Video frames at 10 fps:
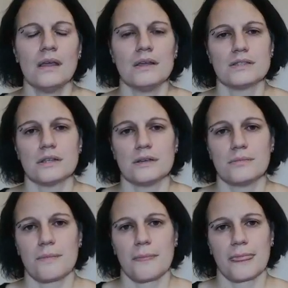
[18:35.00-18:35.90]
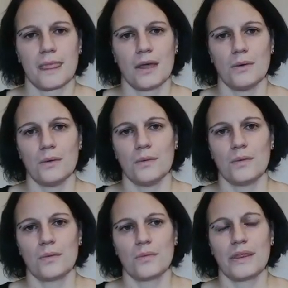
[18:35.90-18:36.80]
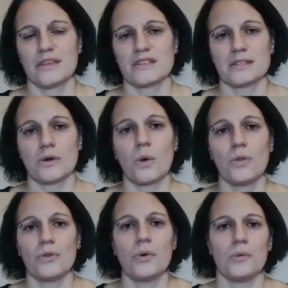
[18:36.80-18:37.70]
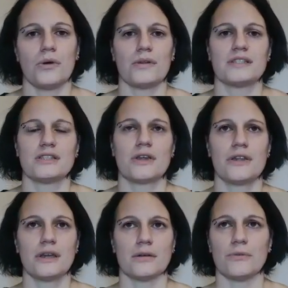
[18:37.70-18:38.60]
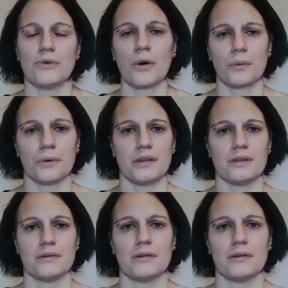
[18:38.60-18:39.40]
So, and this is all normal. It's nothing wrong with you.